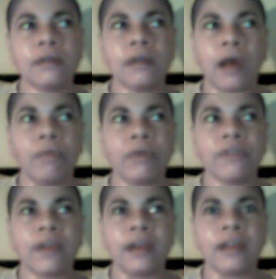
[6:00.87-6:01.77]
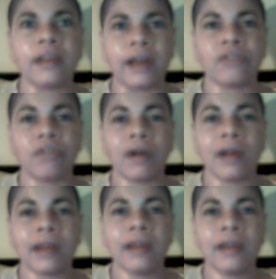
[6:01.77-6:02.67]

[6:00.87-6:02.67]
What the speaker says: I would say give that a try.